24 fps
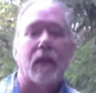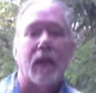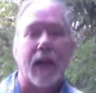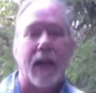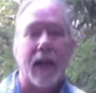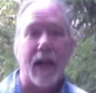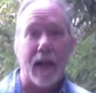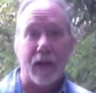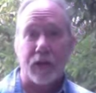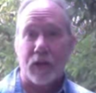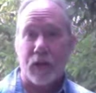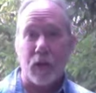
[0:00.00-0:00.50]
I
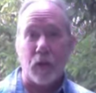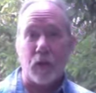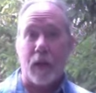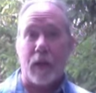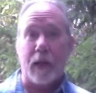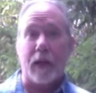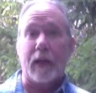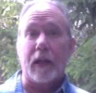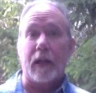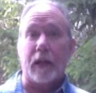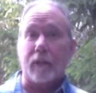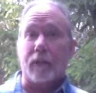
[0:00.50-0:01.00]
asked who
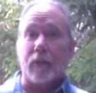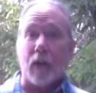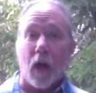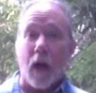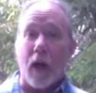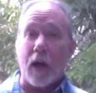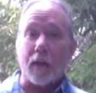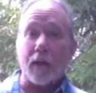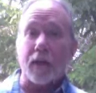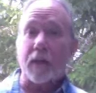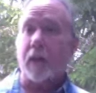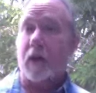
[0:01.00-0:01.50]
wanted to give
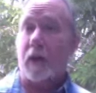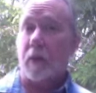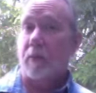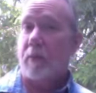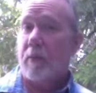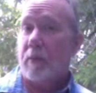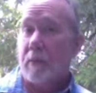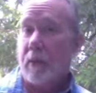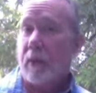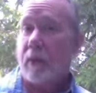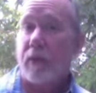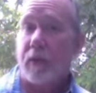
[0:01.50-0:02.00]
talks to help
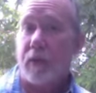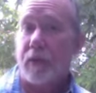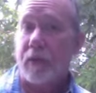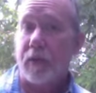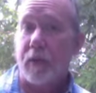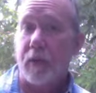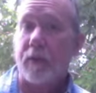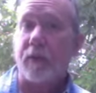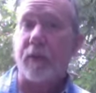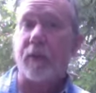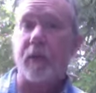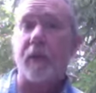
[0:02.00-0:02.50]
promote their
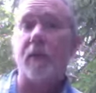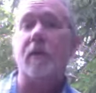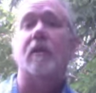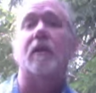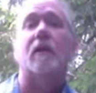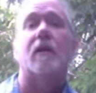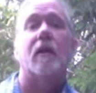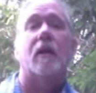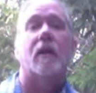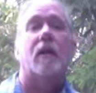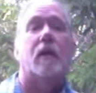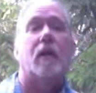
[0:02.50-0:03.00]
services.
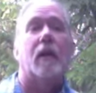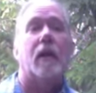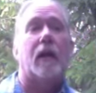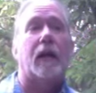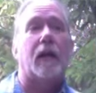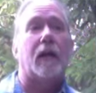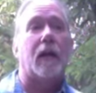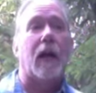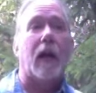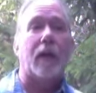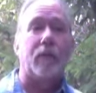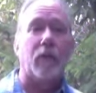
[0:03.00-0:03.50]

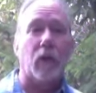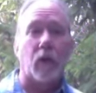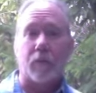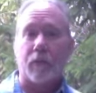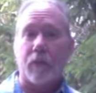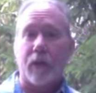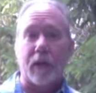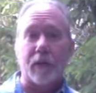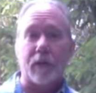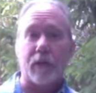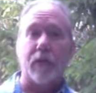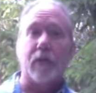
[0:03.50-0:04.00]
I wrote
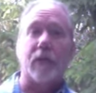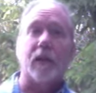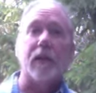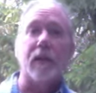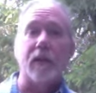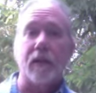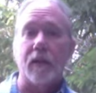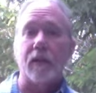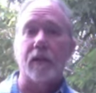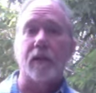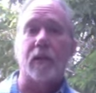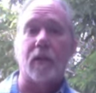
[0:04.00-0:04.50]
press
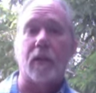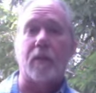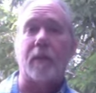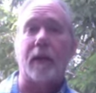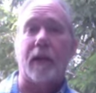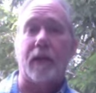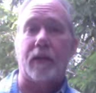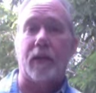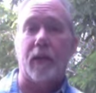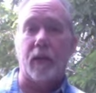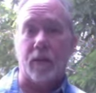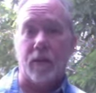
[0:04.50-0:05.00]
releases
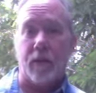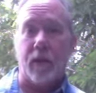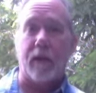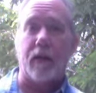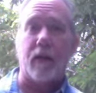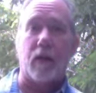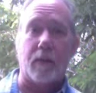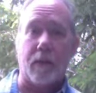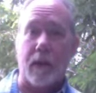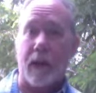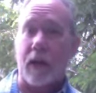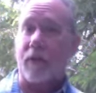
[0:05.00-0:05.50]
about the event
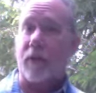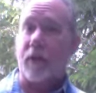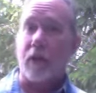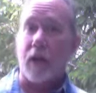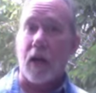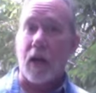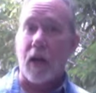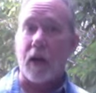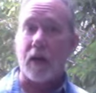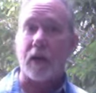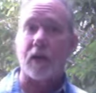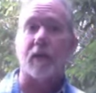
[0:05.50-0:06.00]
and about the
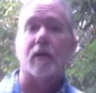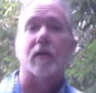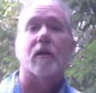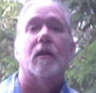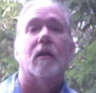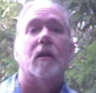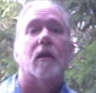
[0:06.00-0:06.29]
talks.